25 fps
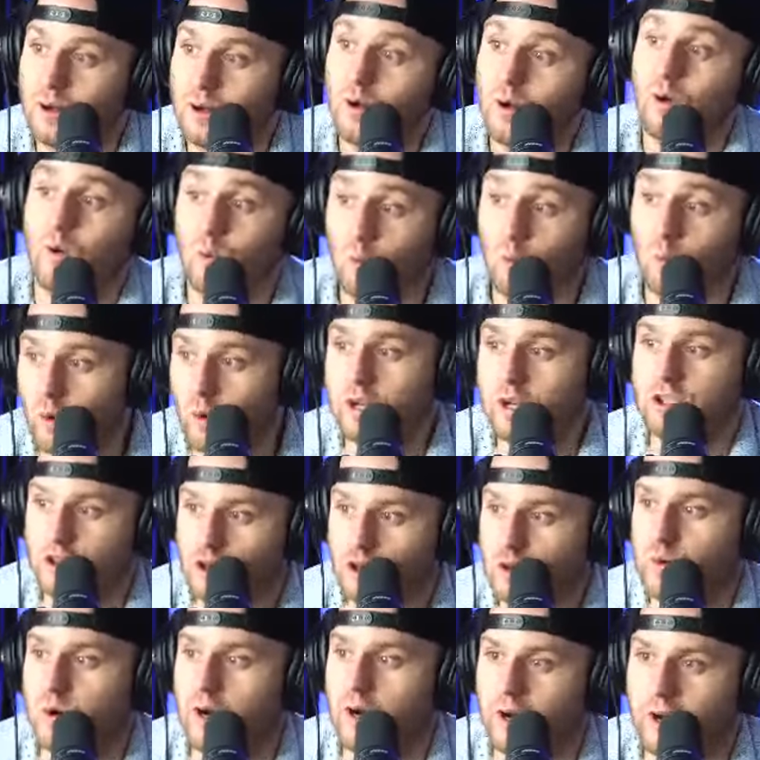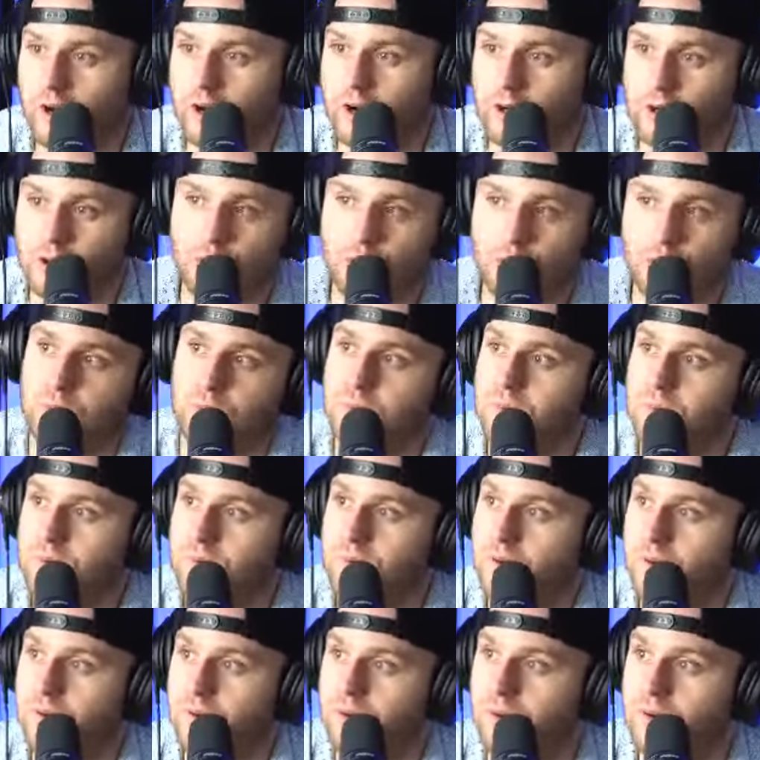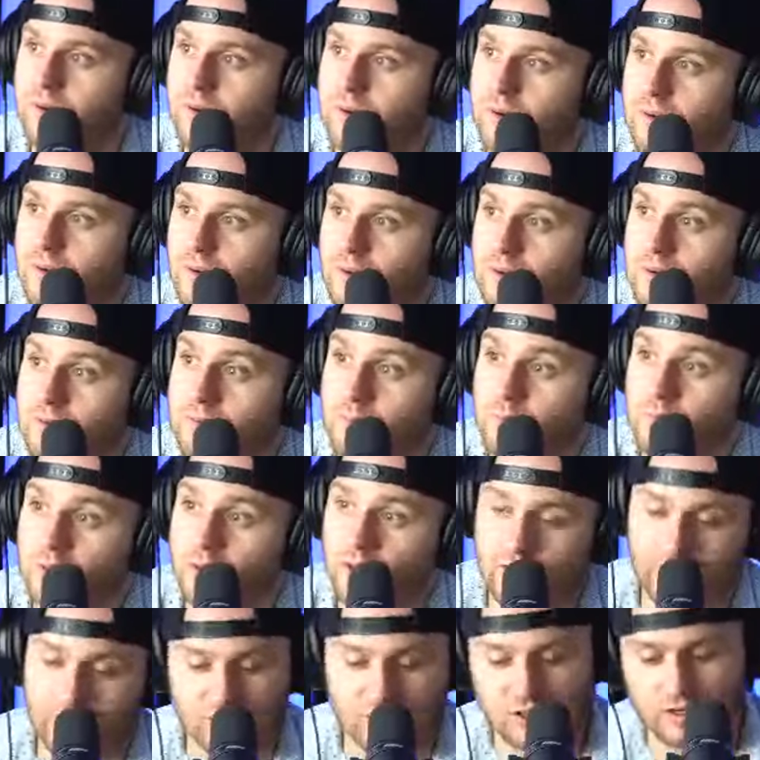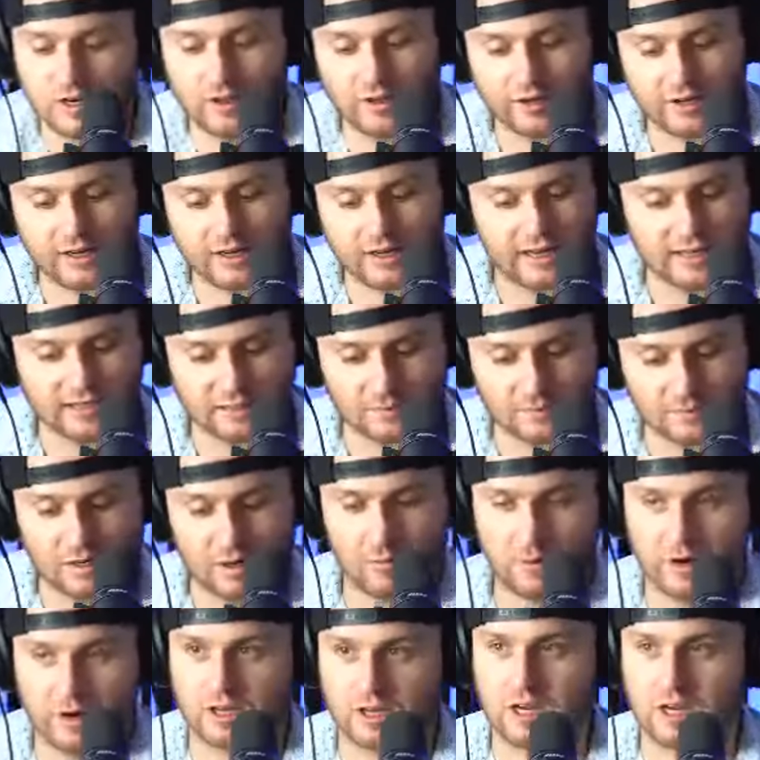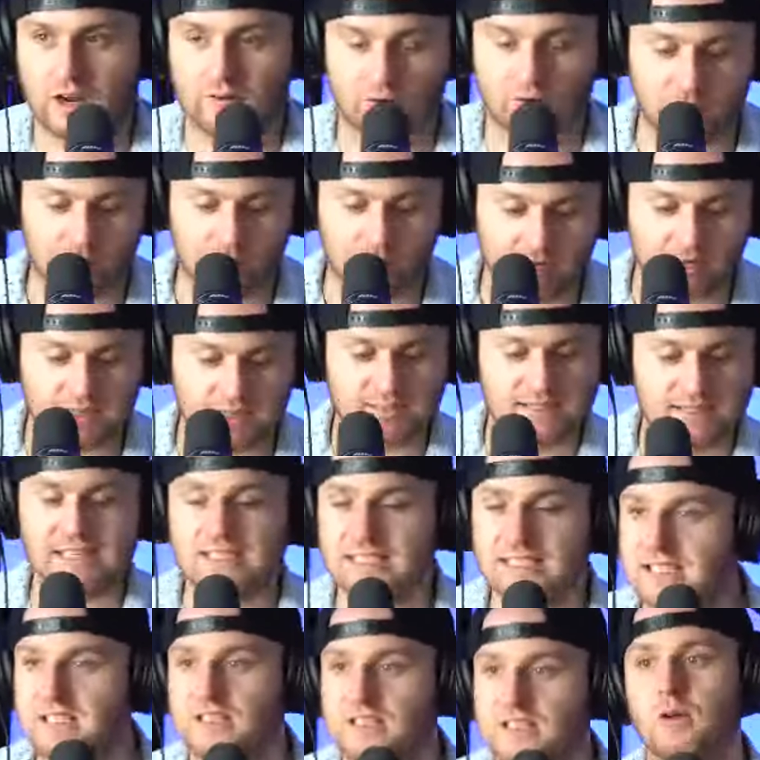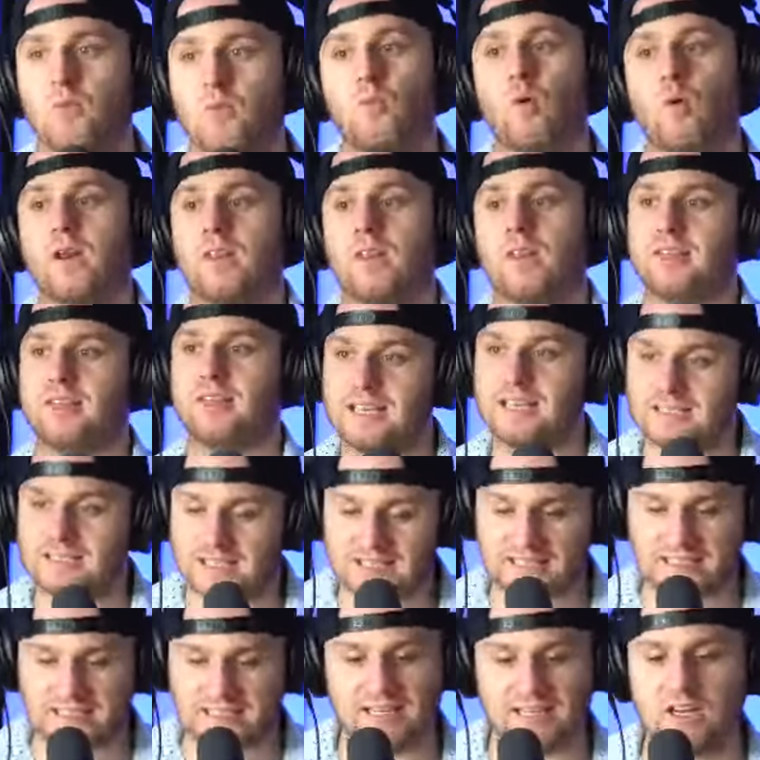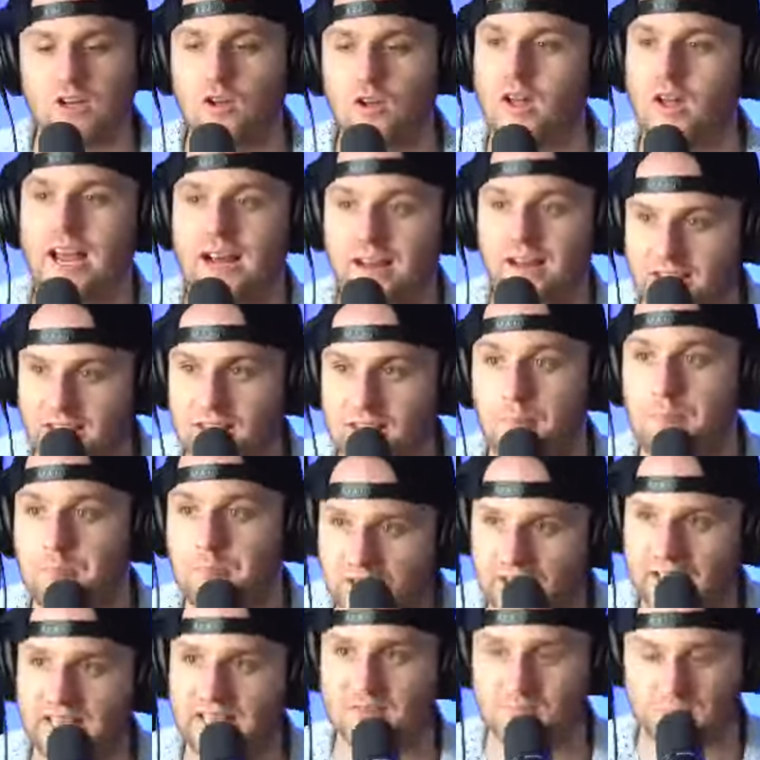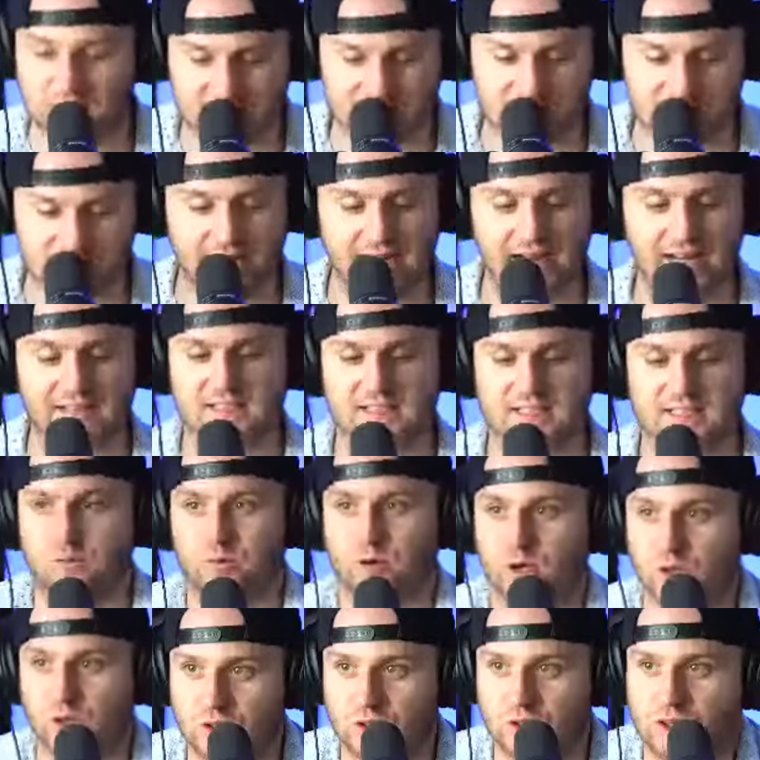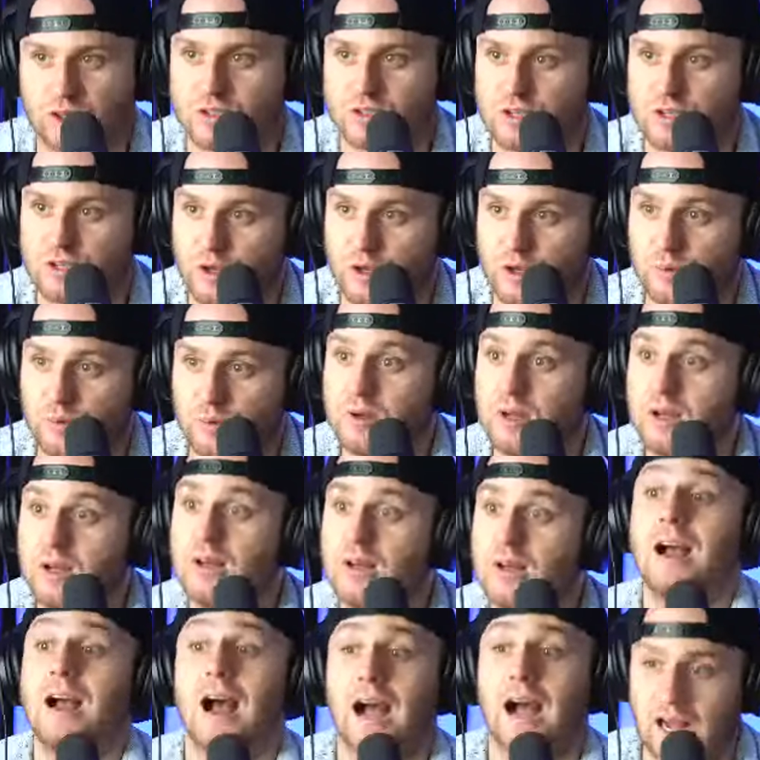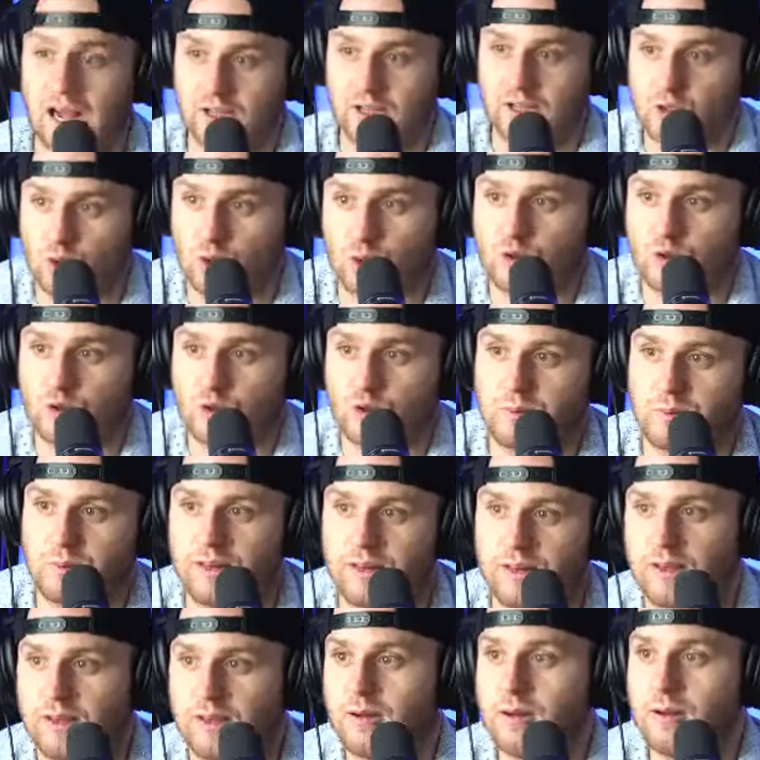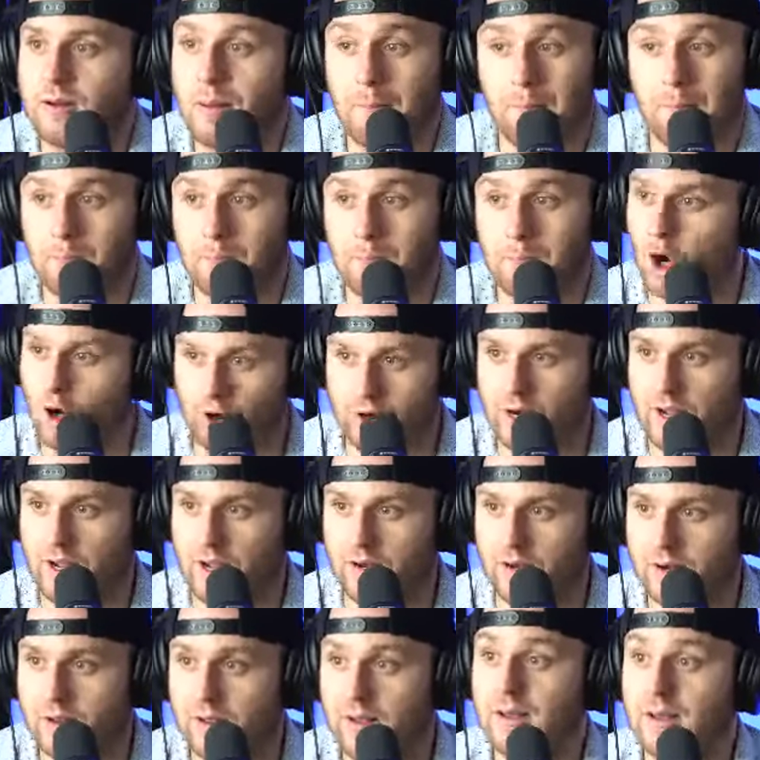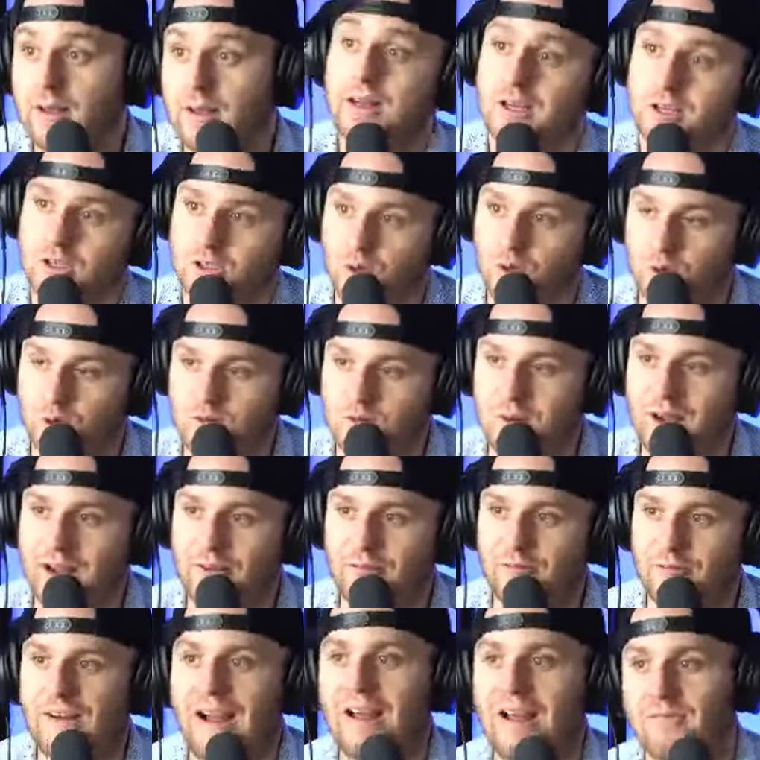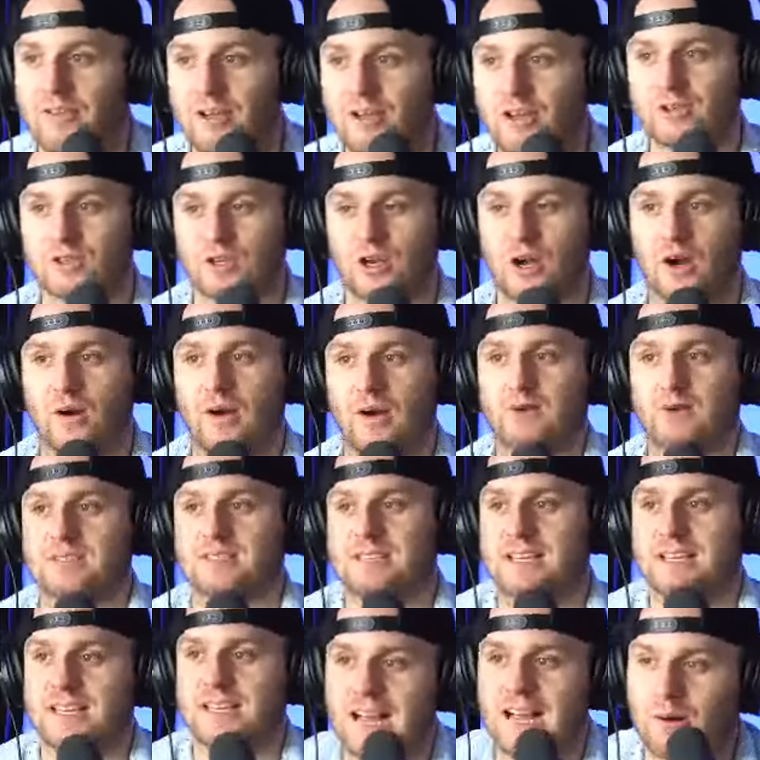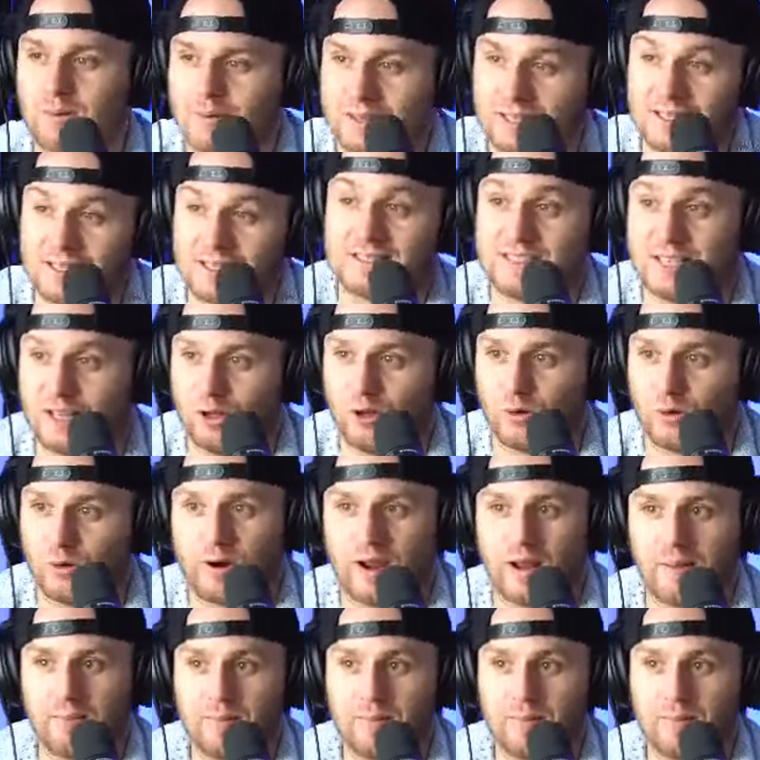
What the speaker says: Would you hire you? And there's another concept I want to cover because this is single-handedly the biggest mistake I see realtors do on social media, bar none. So it was about 5 years ago, I was sitting down with this Zillow rep.